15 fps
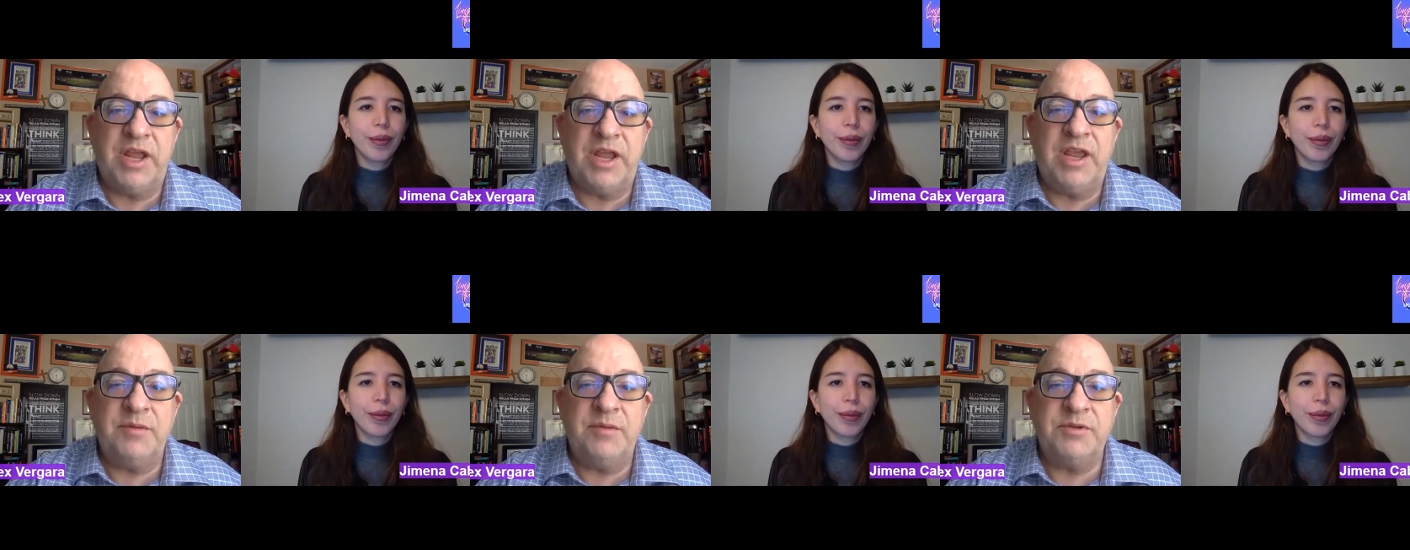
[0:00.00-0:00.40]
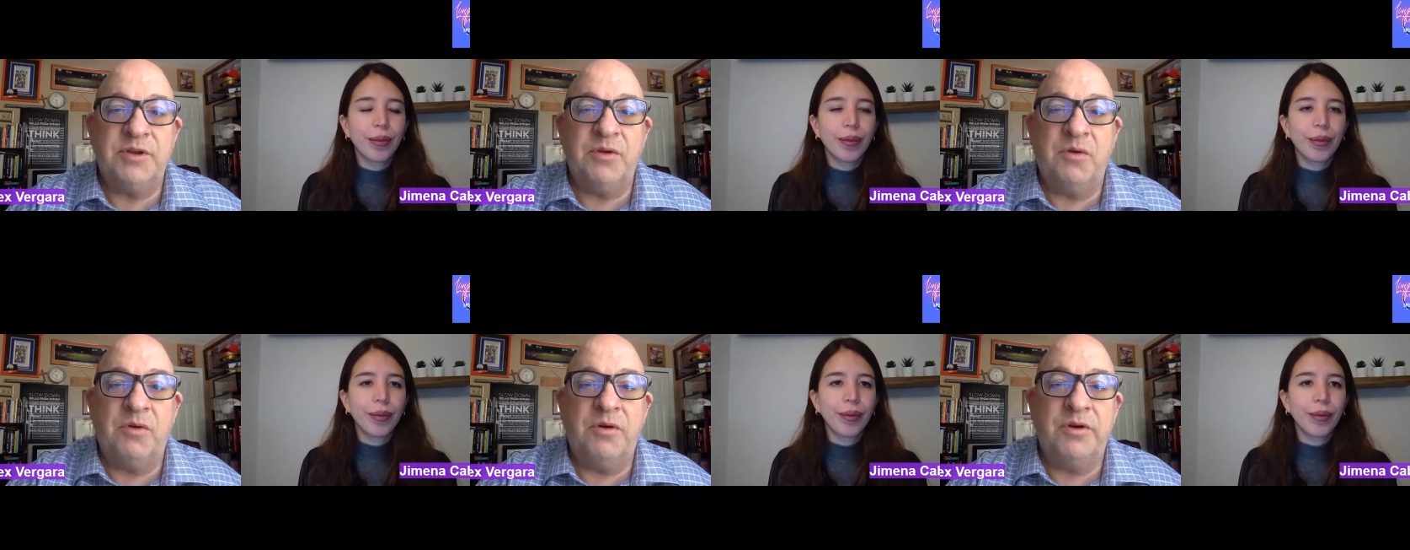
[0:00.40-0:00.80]
Speaker 1: games
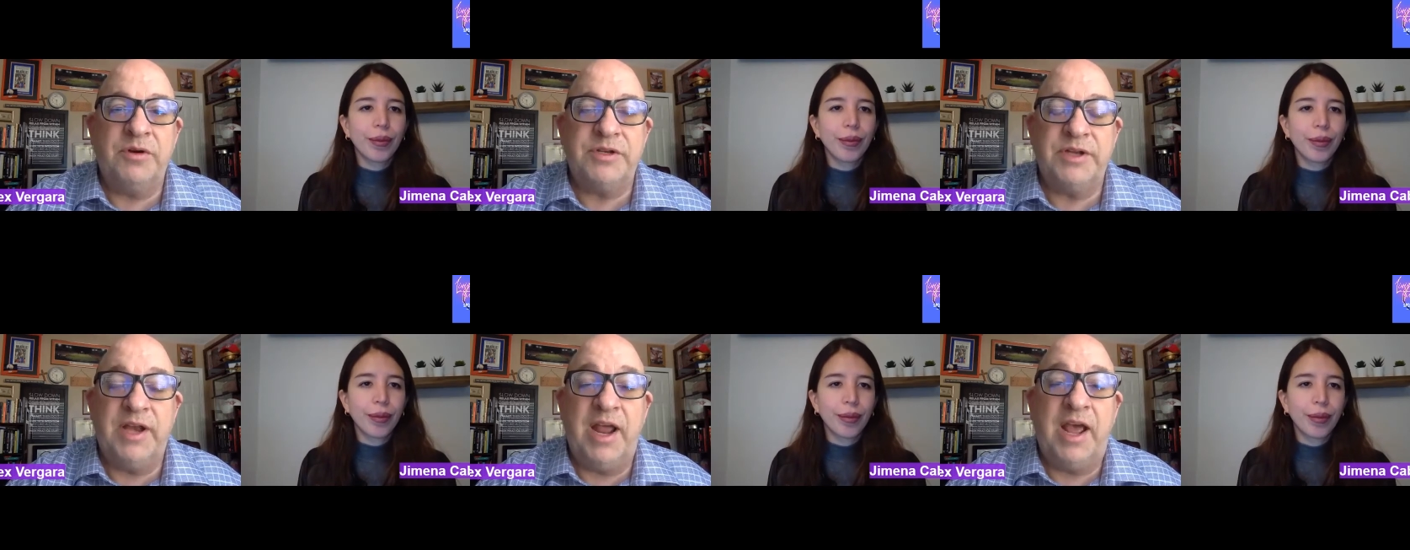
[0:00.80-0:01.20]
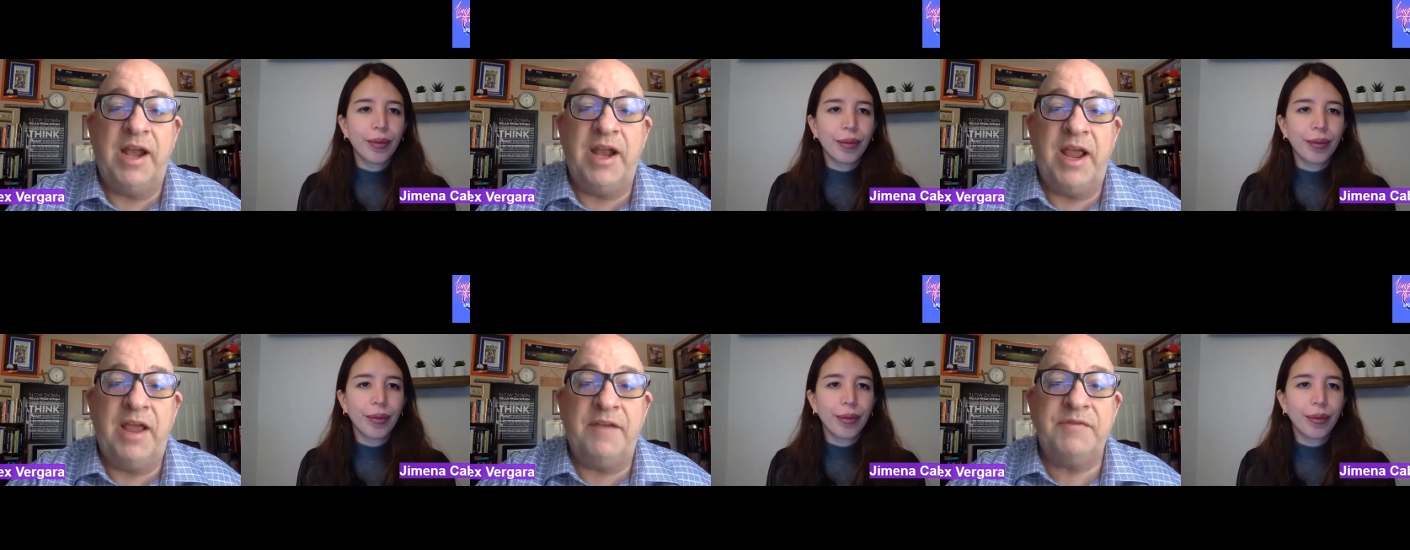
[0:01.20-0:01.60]
in order to
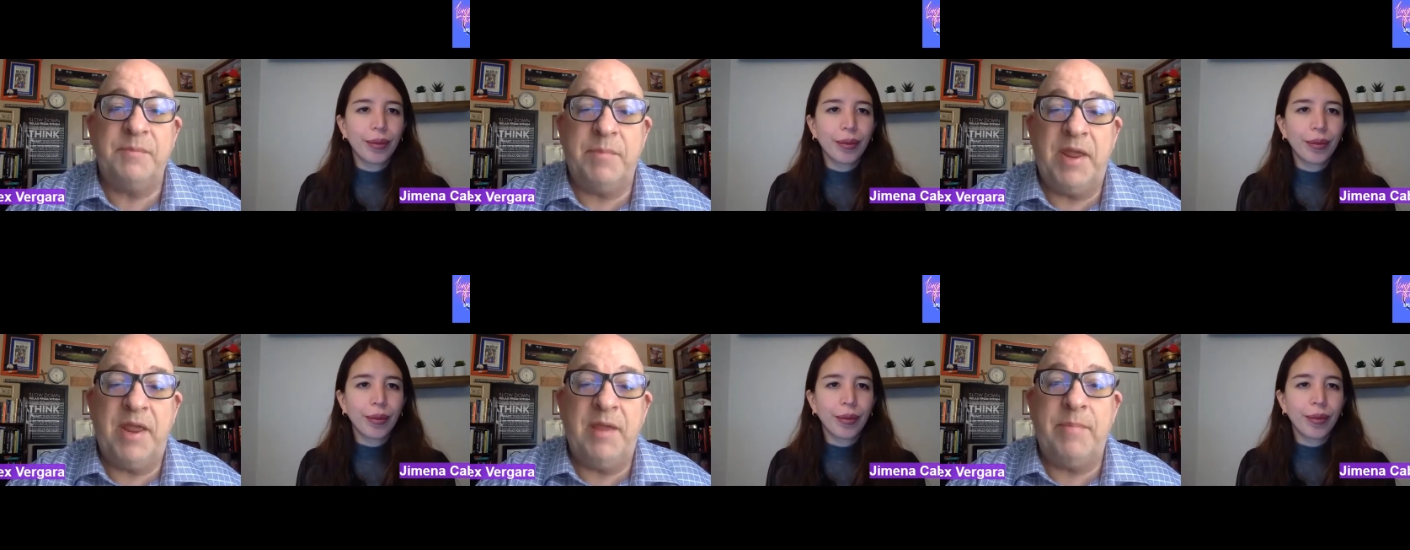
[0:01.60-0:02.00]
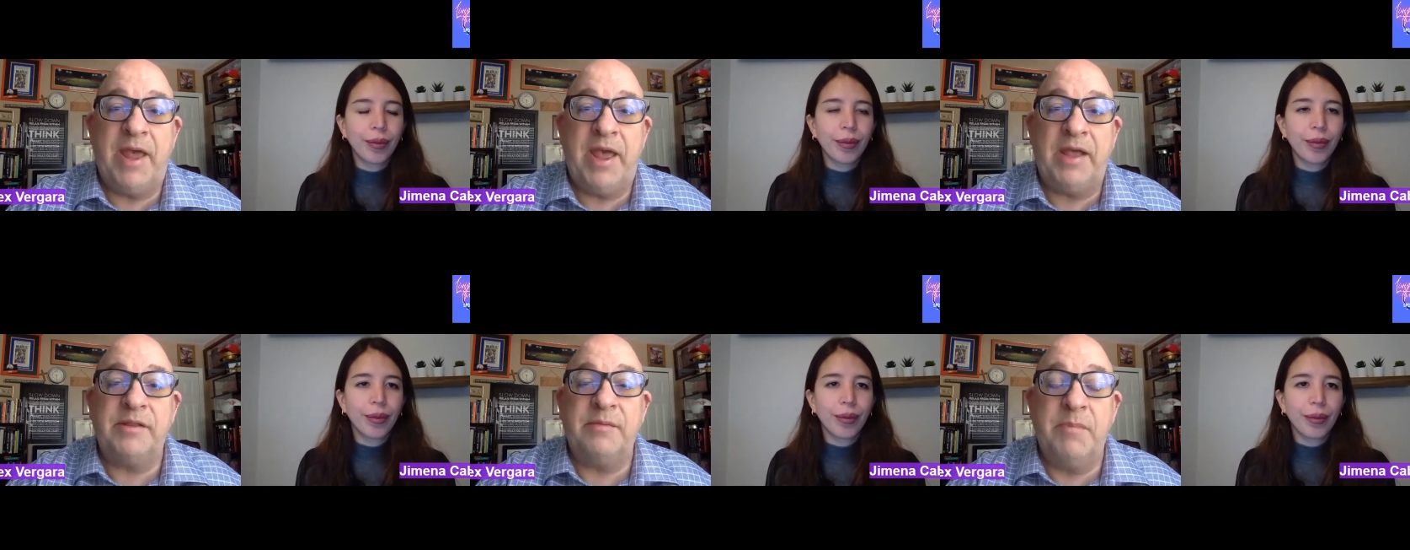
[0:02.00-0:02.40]
not have to pay
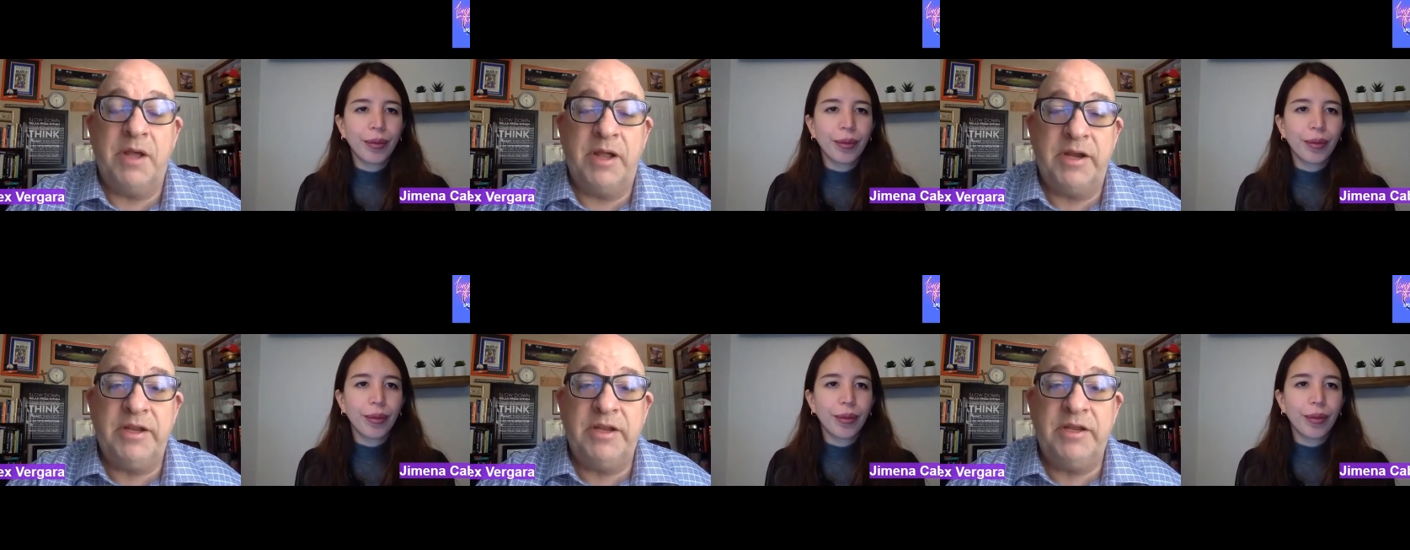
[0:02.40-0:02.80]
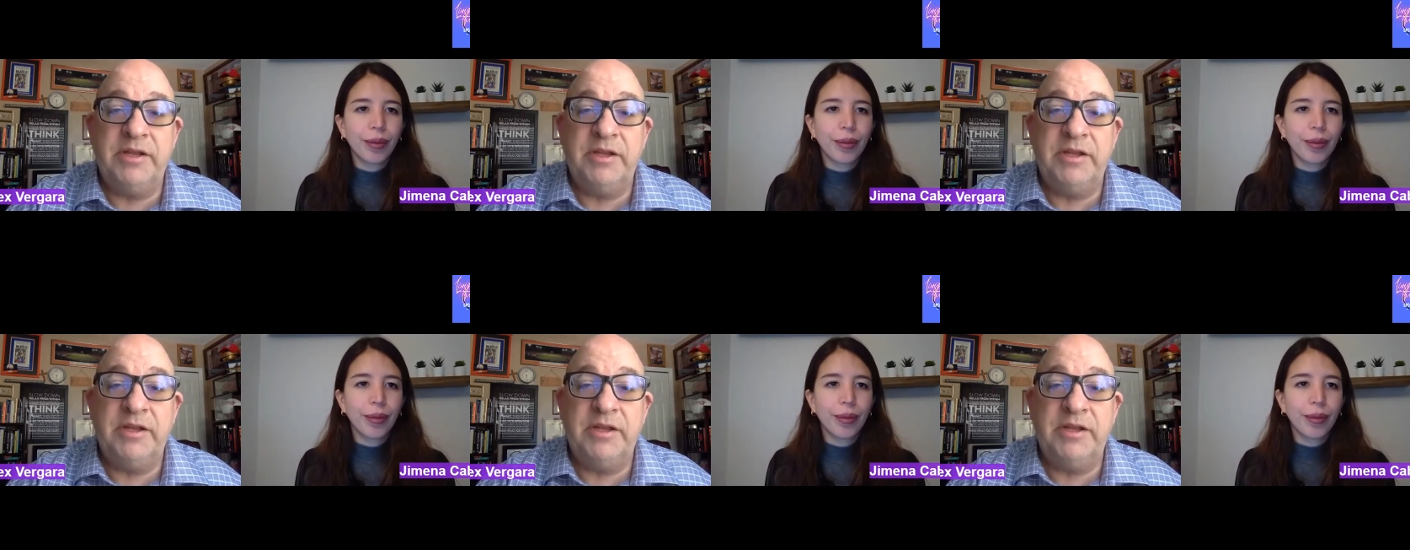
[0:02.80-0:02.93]
back the money